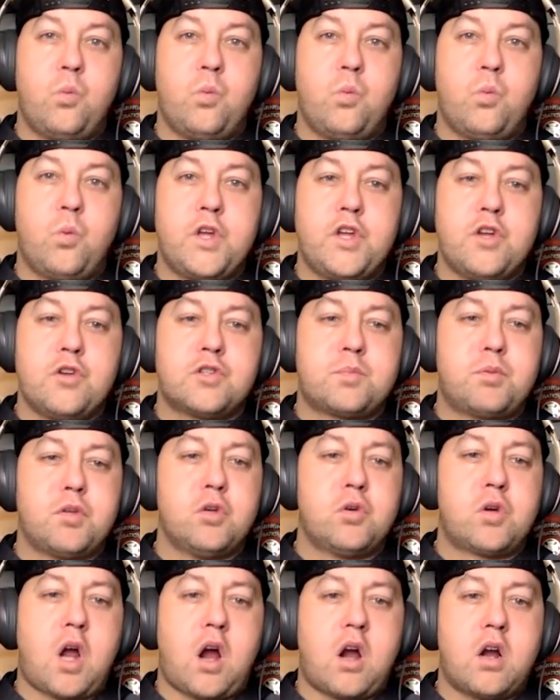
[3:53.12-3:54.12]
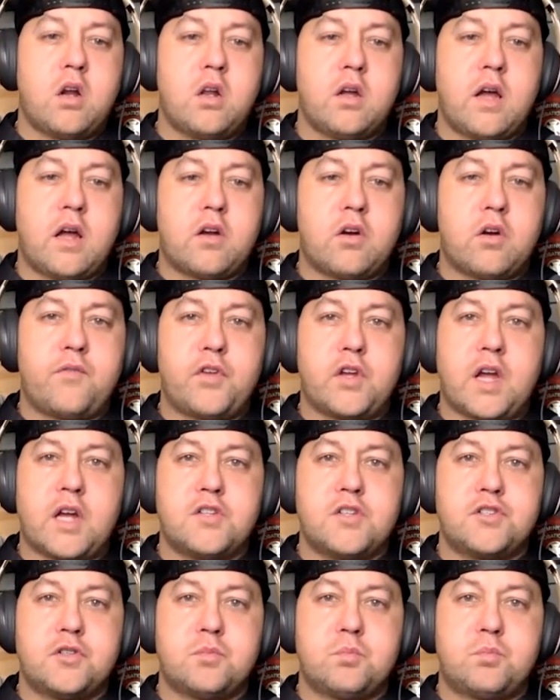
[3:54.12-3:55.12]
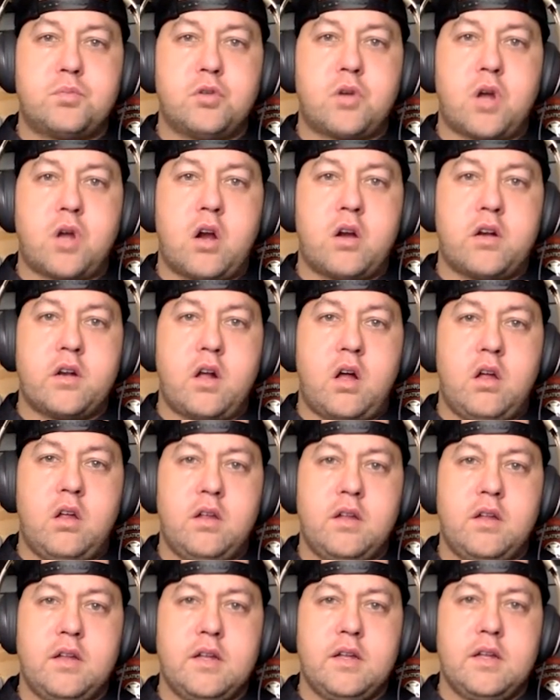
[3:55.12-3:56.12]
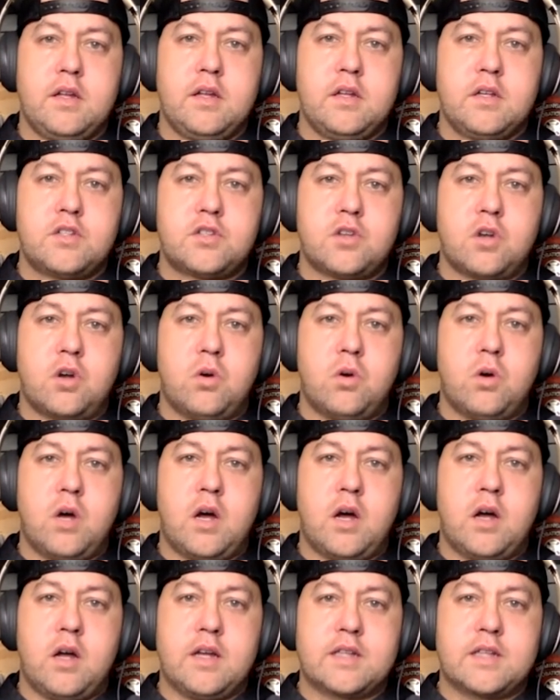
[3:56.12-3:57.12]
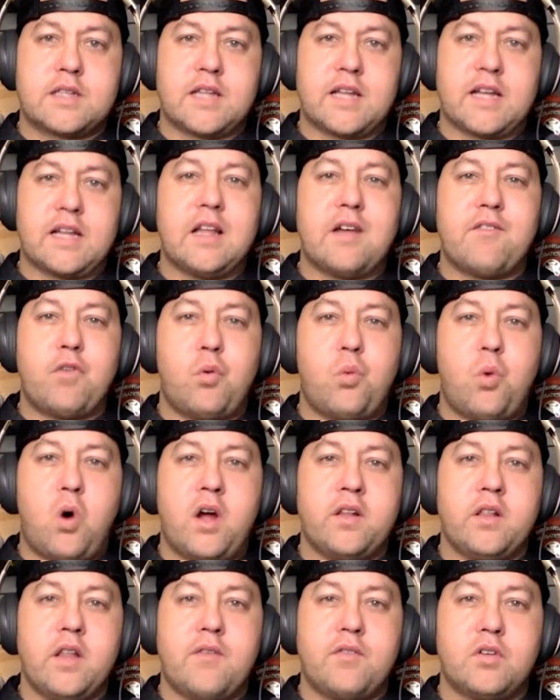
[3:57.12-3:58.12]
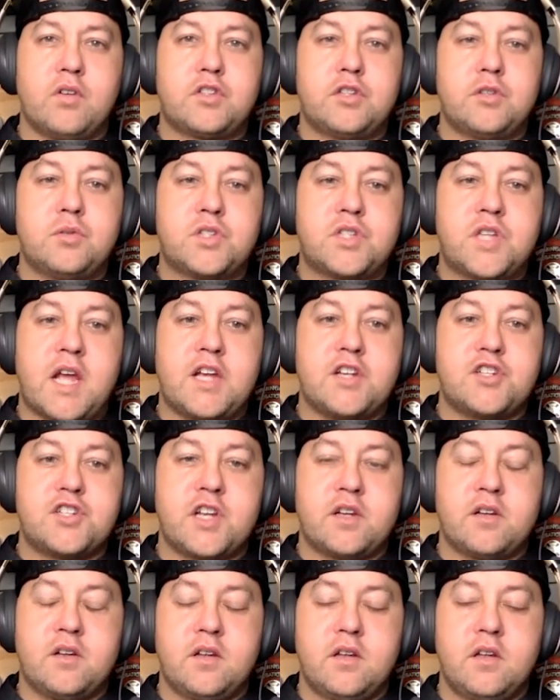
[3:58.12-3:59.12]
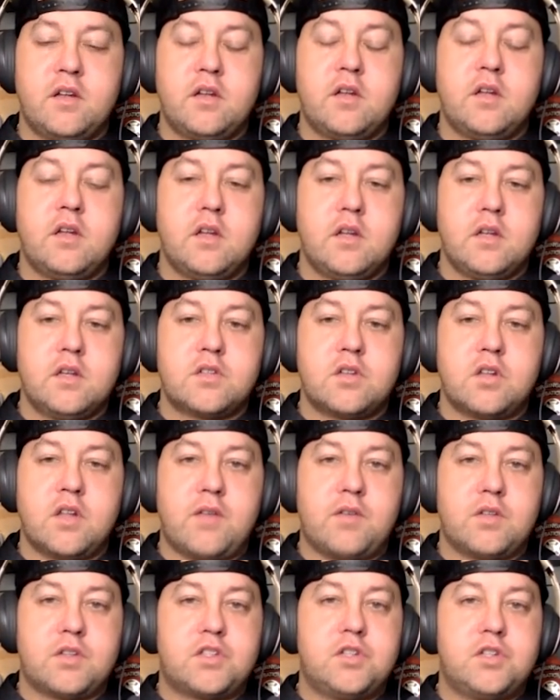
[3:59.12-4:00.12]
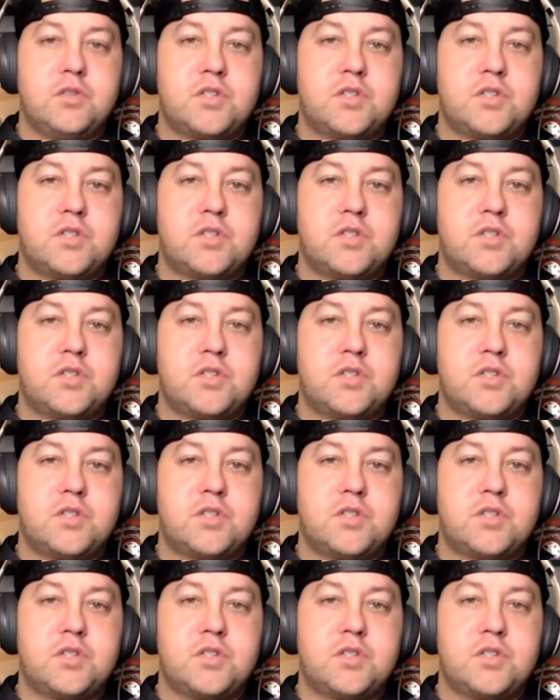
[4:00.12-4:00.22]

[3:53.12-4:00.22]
we use Blue Card. I don't know if you guys use Blue Card at all. So it's like level 1, level 2 staging. So level 2